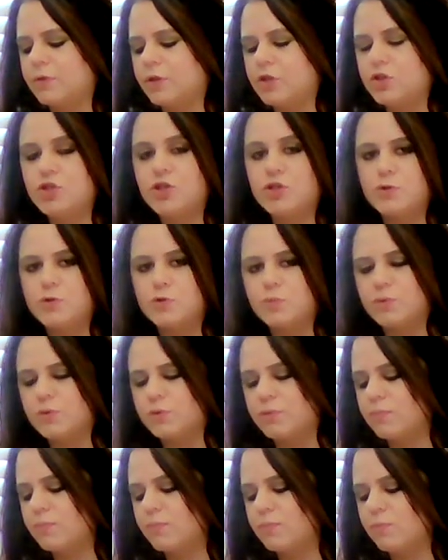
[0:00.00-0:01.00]
issues
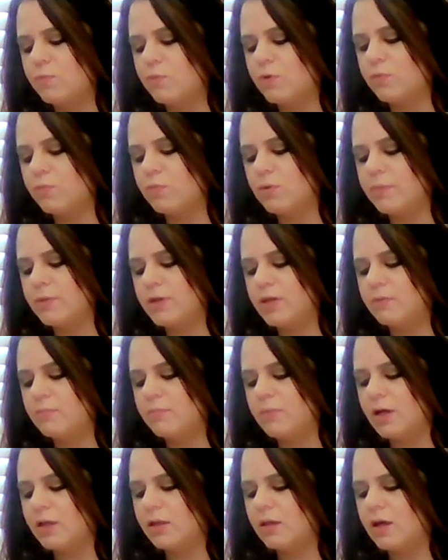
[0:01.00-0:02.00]
with women in
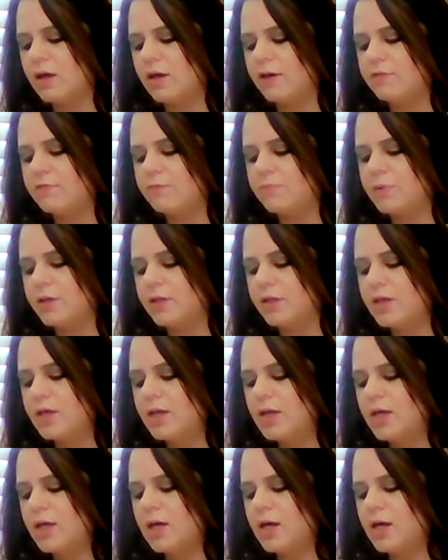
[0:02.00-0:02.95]
my life, but